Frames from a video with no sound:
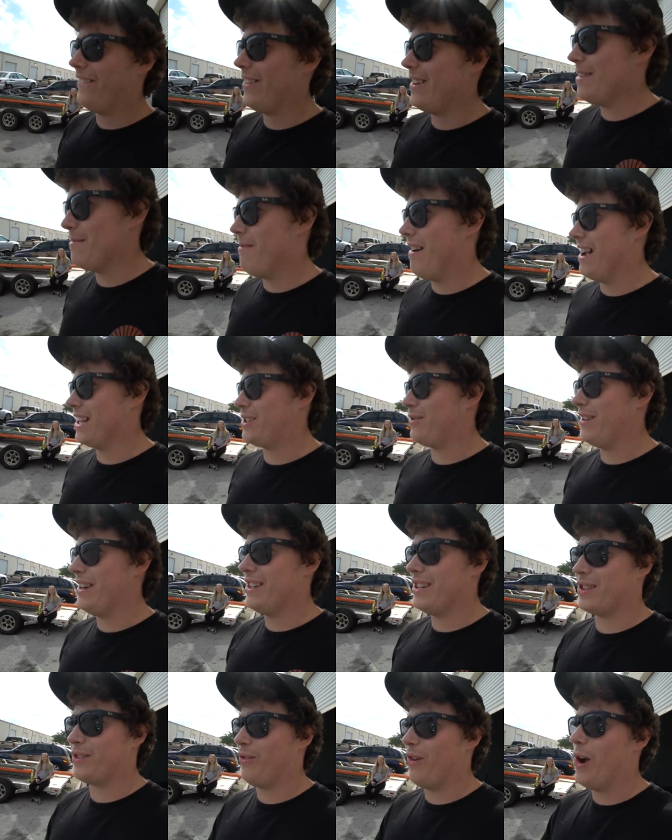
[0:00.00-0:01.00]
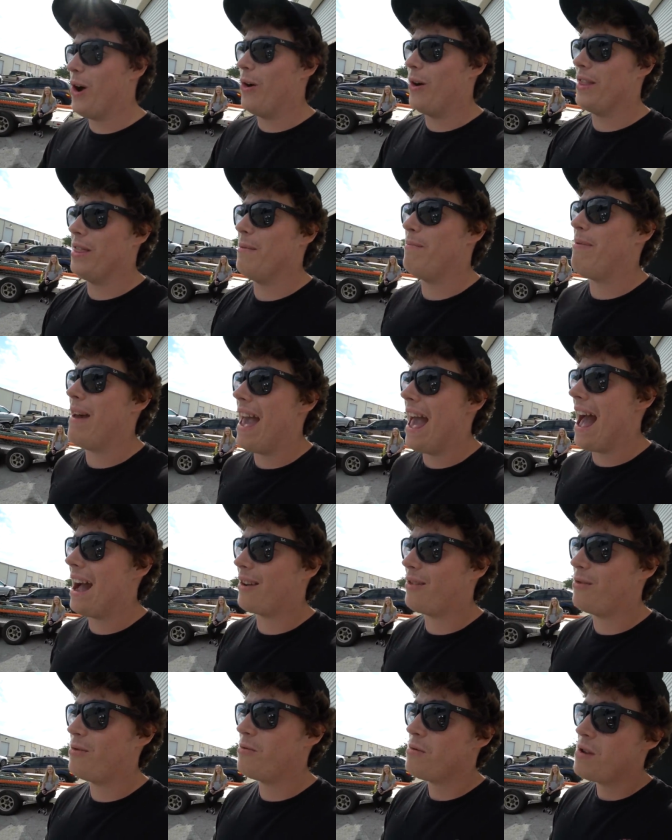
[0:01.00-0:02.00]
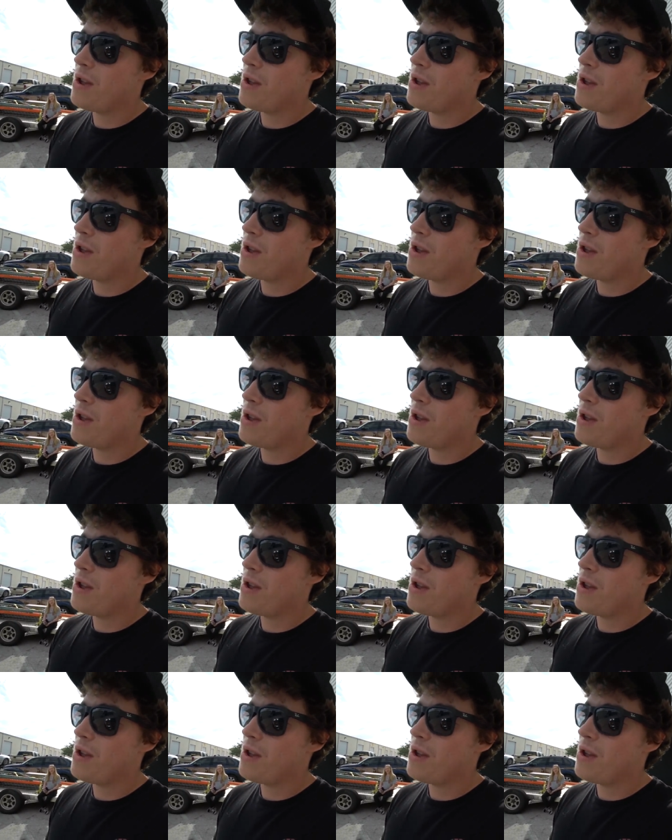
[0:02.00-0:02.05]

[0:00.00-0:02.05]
pretty much we just rode in the back.